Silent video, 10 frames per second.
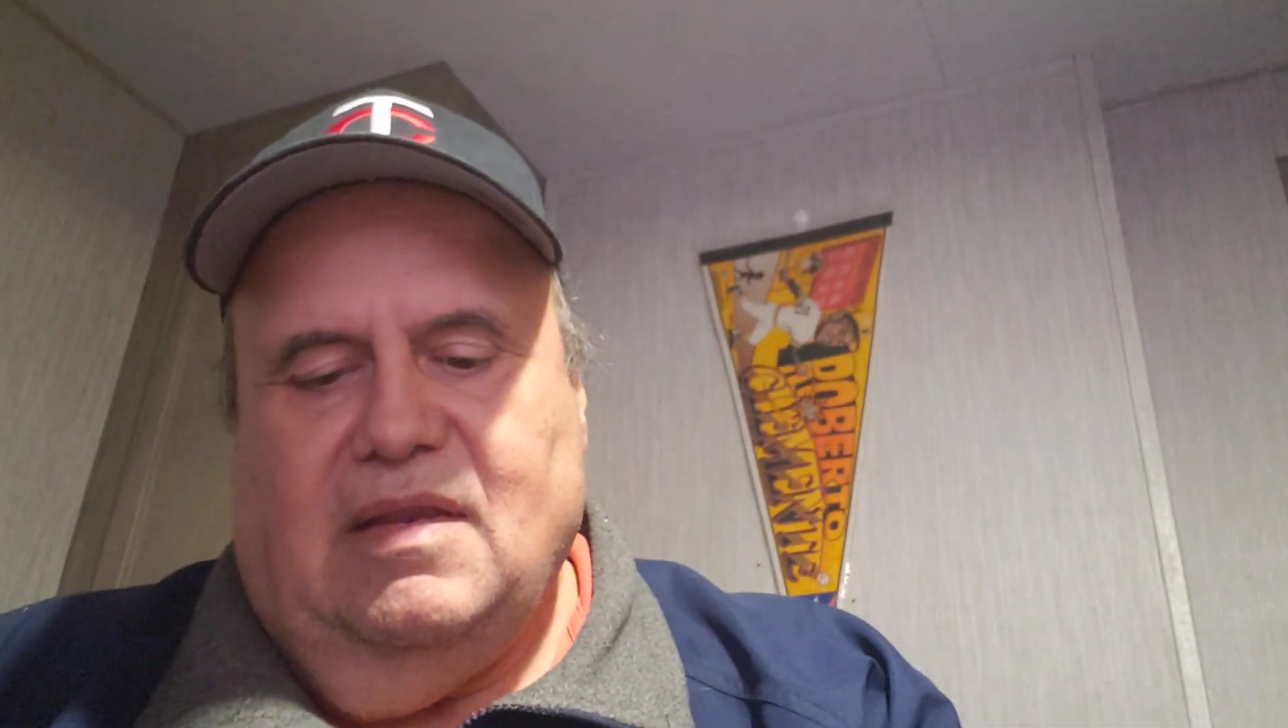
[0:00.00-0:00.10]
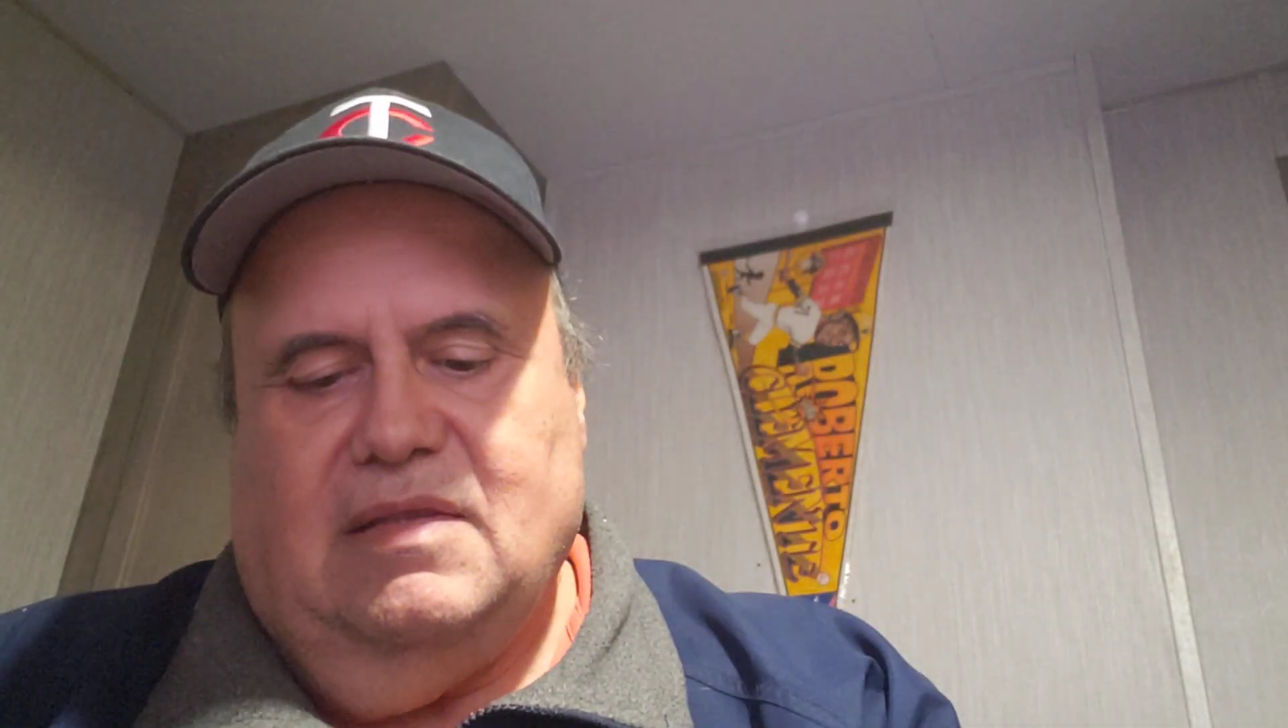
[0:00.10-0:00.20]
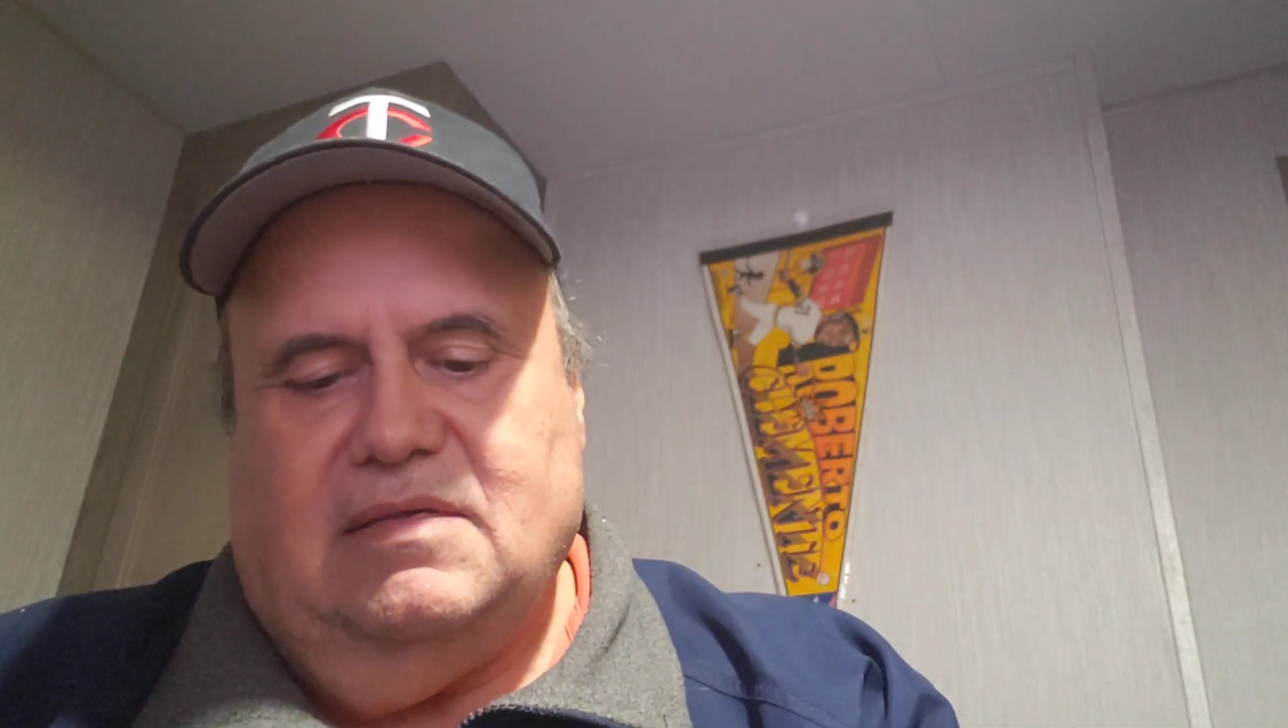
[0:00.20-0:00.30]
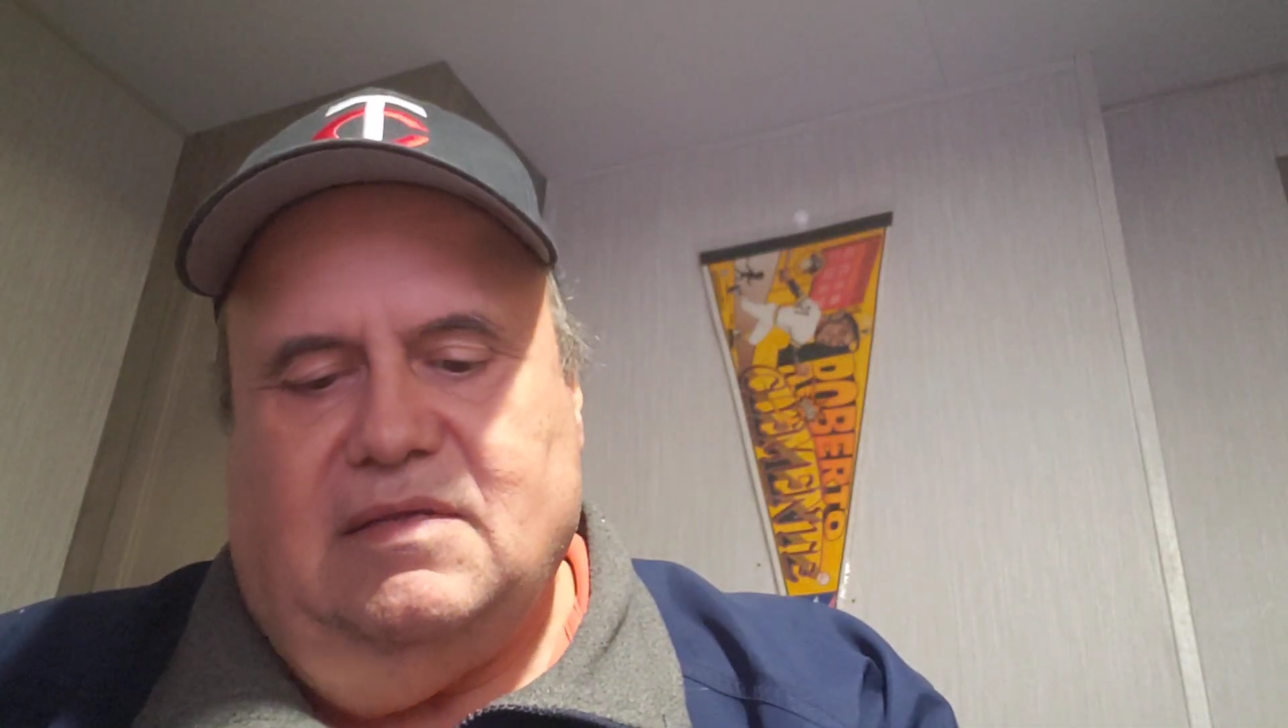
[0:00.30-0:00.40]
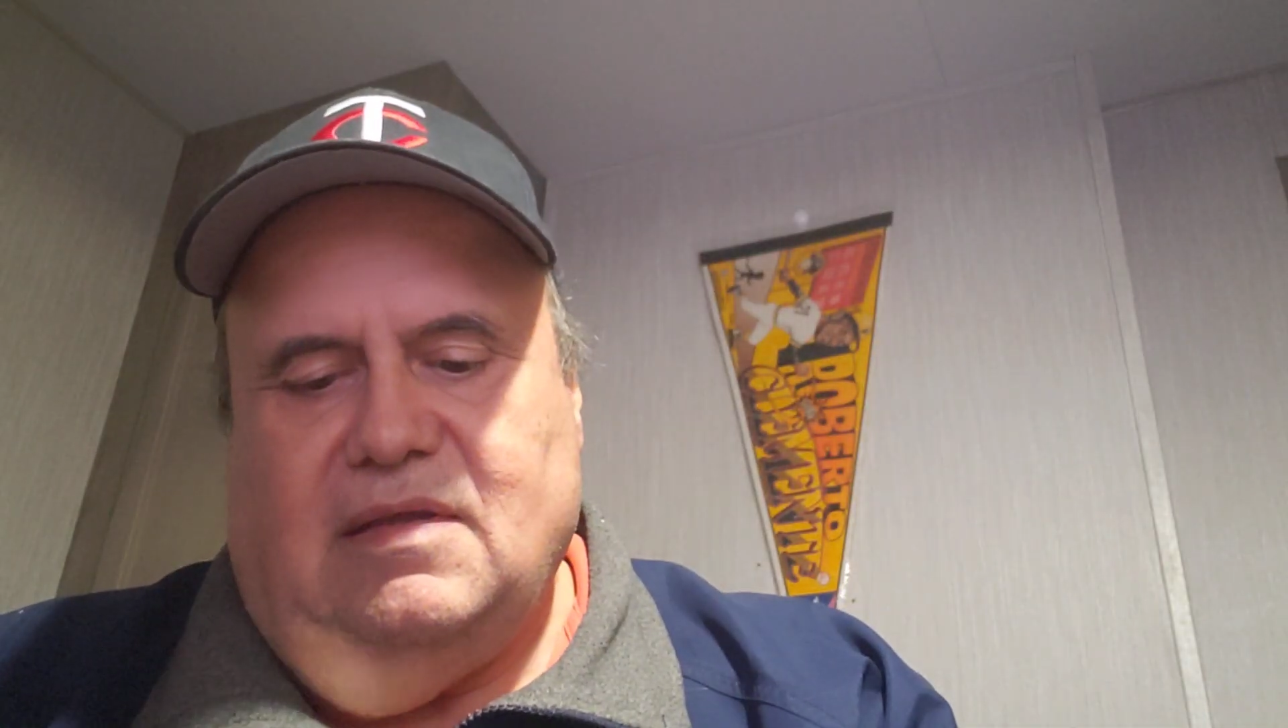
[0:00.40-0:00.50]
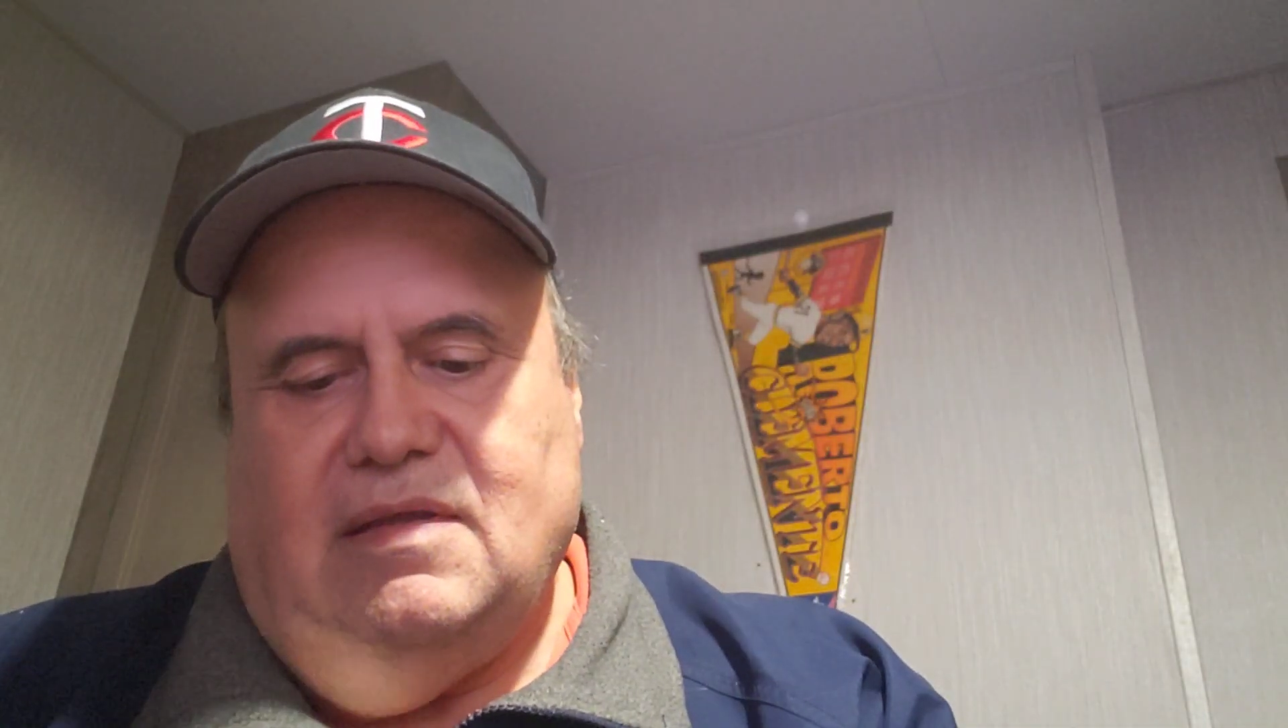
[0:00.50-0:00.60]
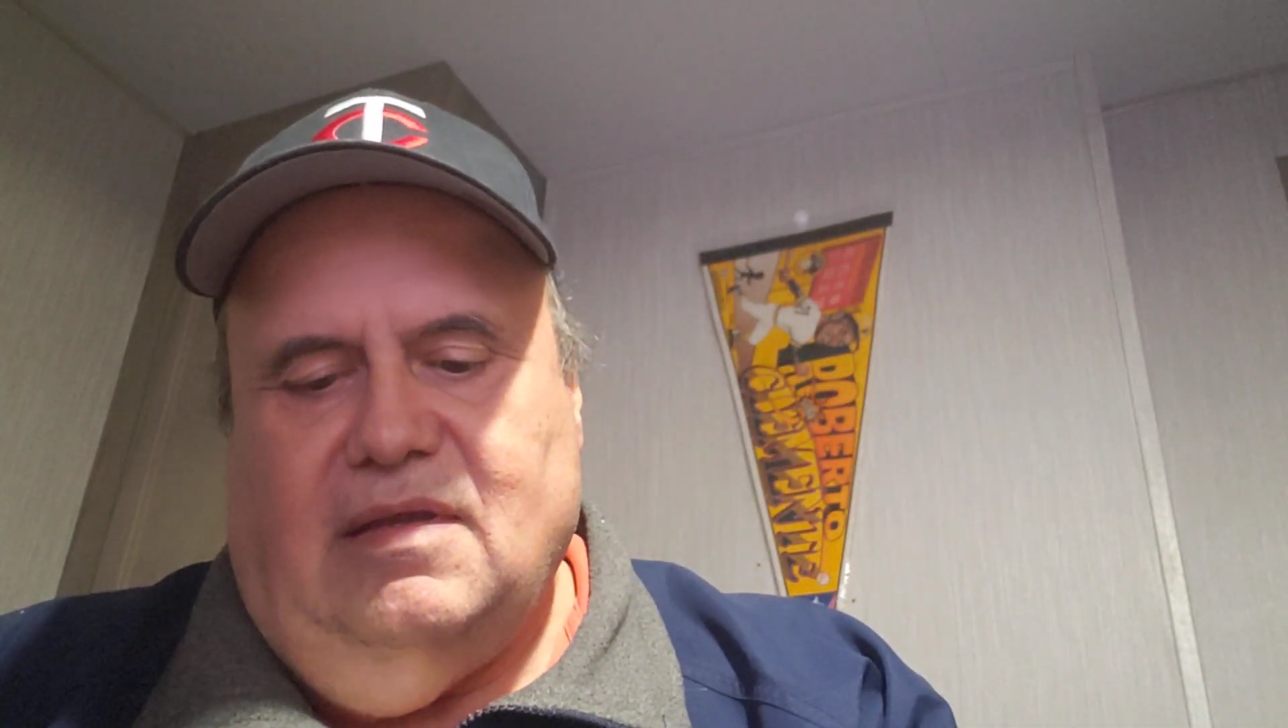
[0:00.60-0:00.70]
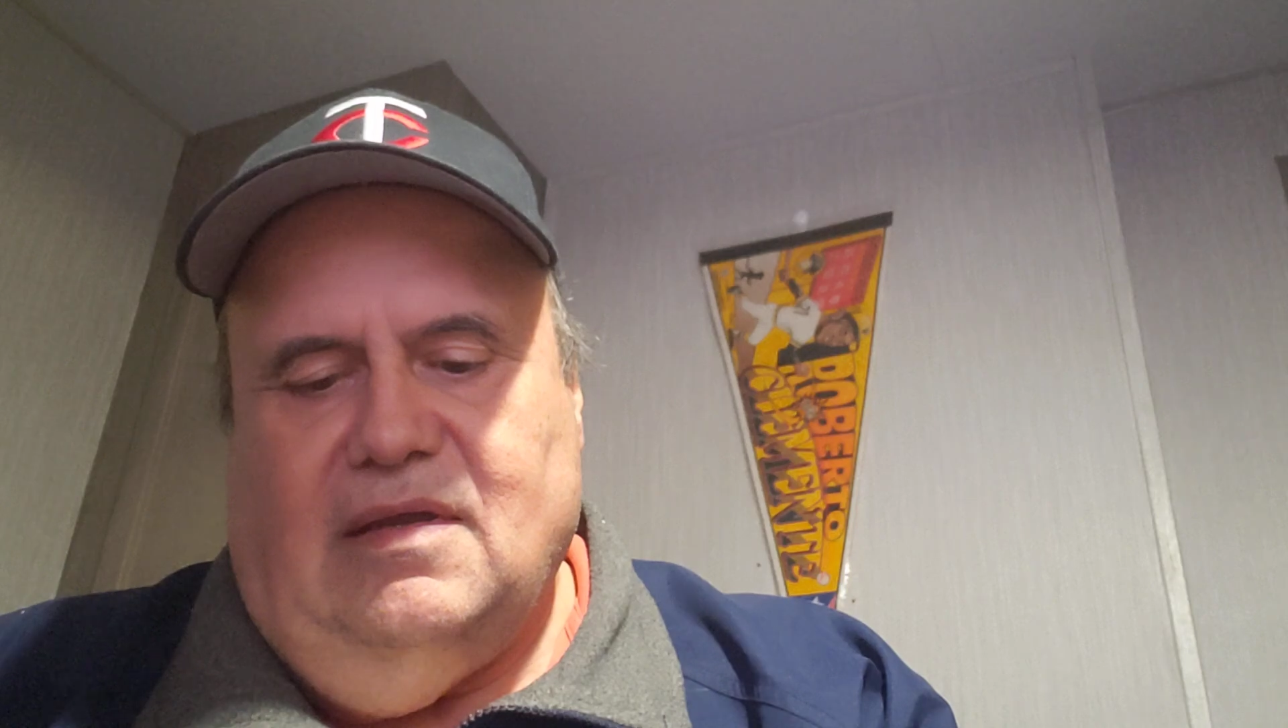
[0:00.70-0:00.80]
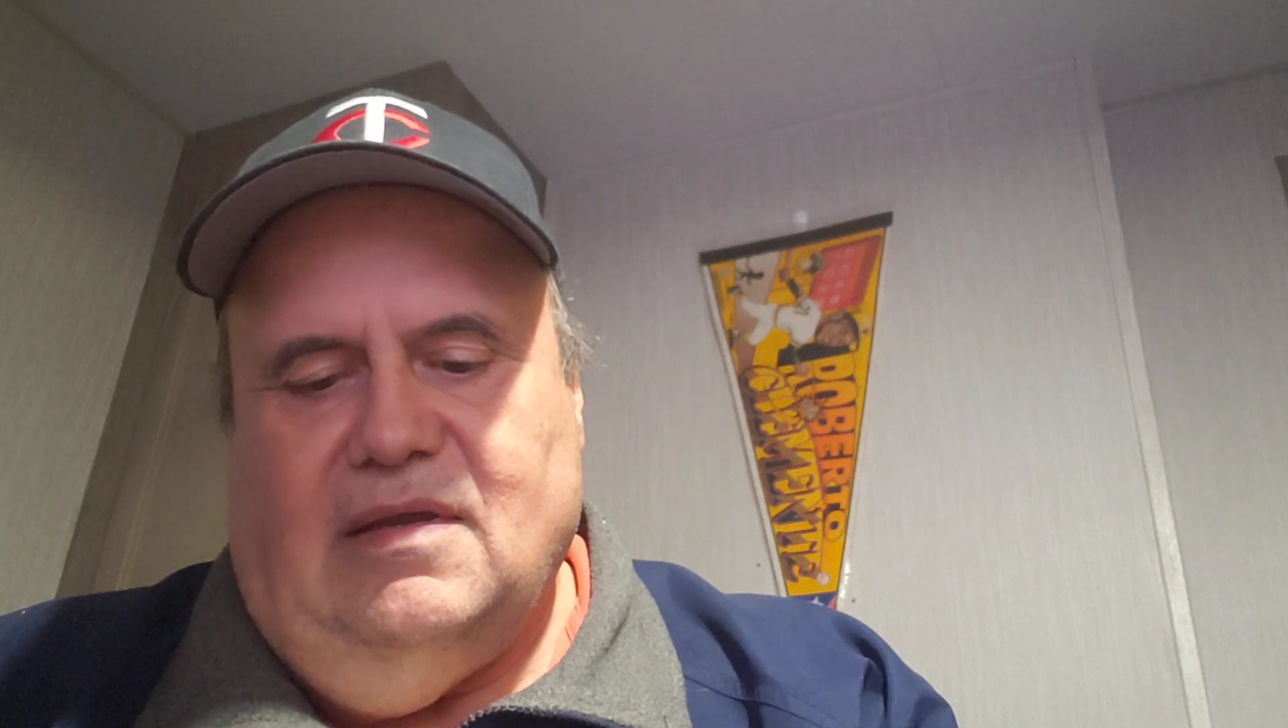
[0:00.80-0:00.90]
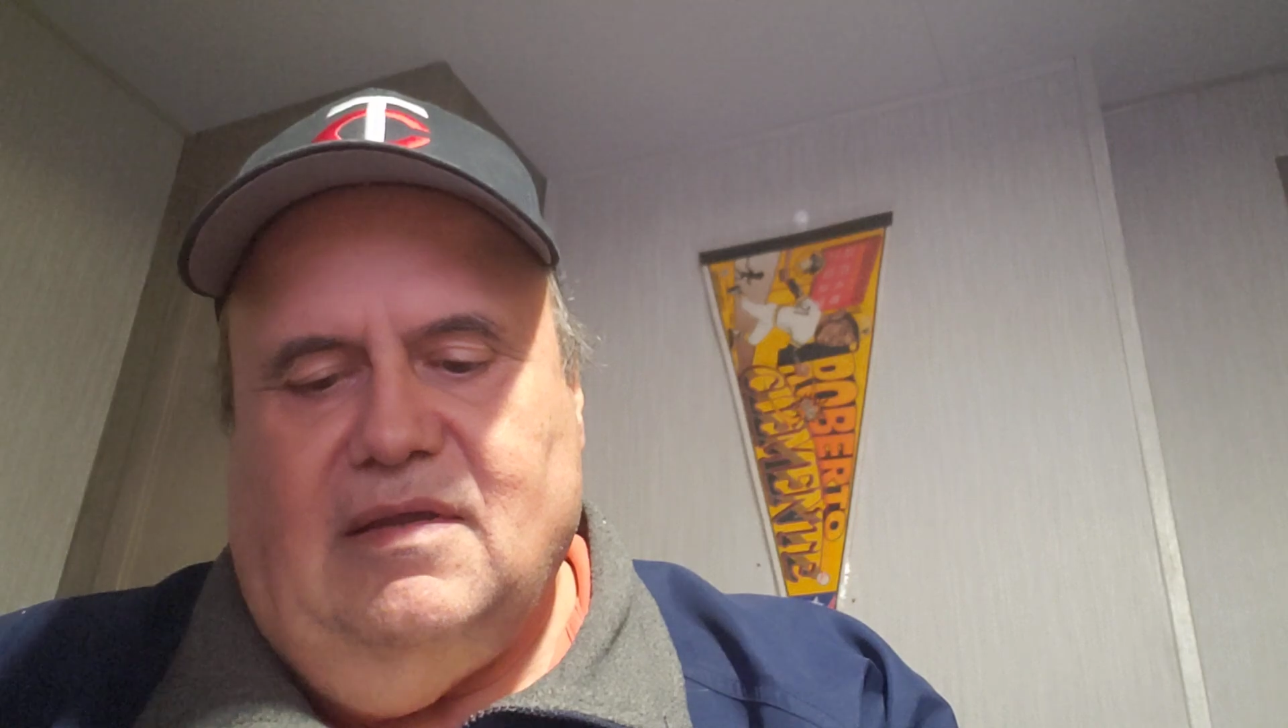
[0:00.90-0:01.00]
That's the
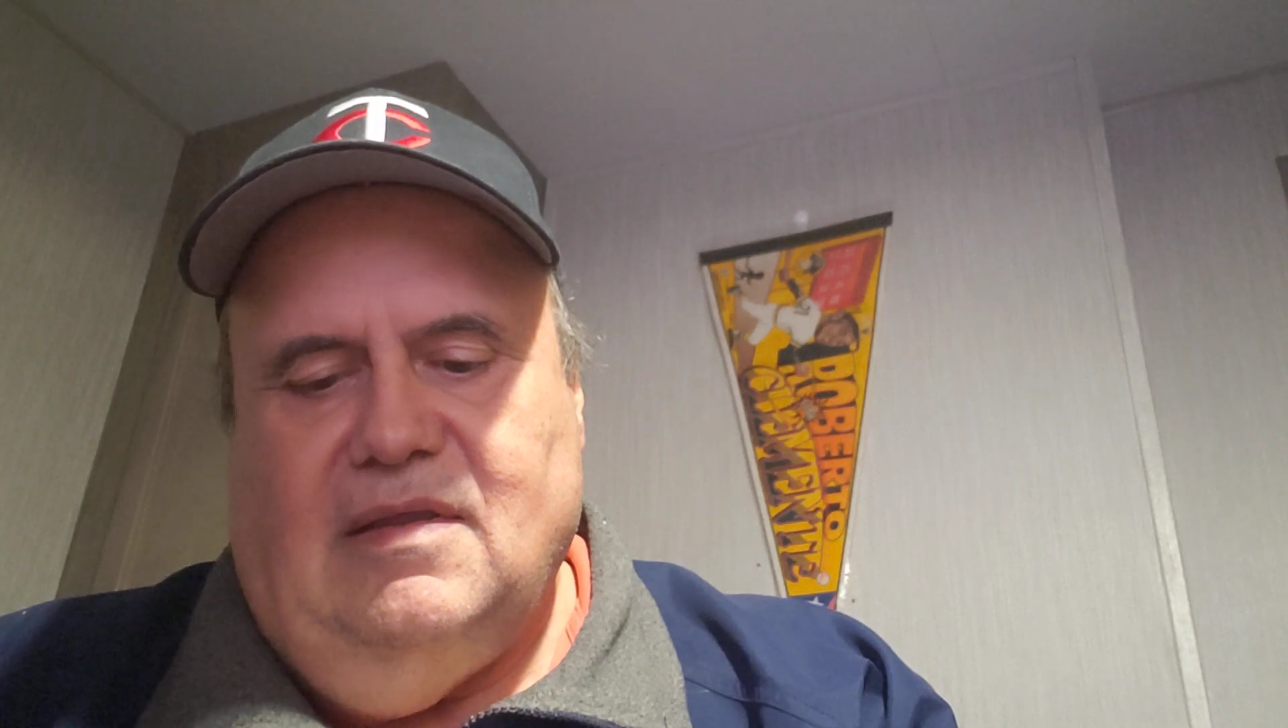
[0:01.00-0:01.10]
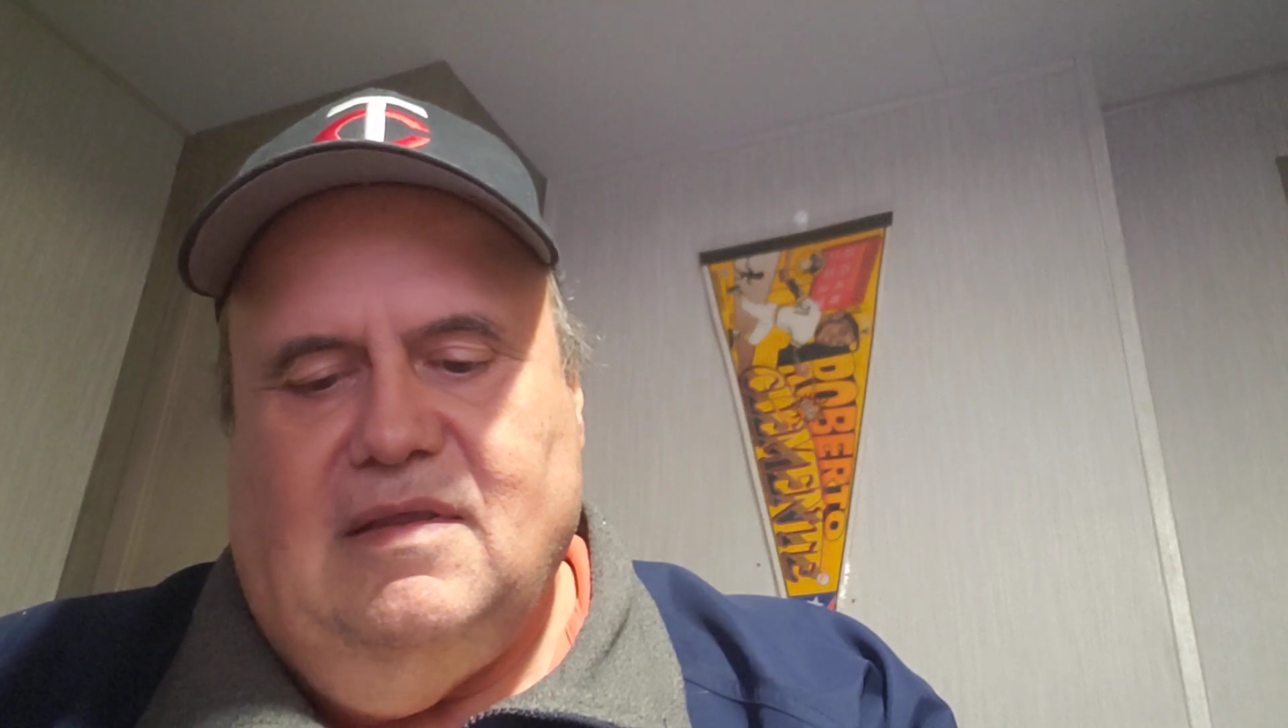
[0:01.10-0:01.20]
uh,